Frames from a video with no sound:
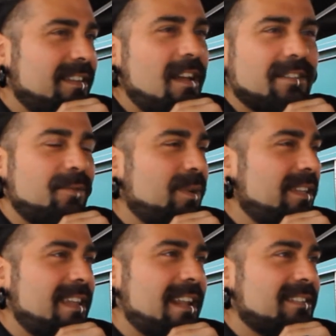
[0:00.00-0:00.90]
Nothing
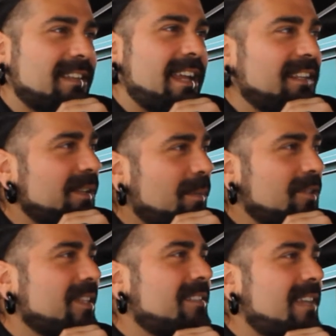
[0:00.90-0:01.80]
really that exciting. The
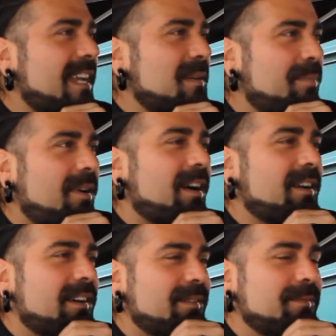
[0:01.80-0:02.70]
most exciting part
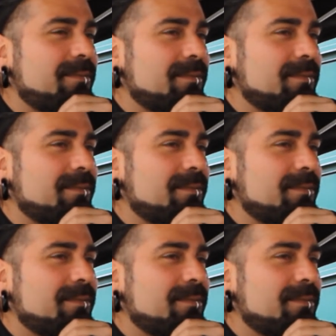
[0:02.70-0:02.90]
of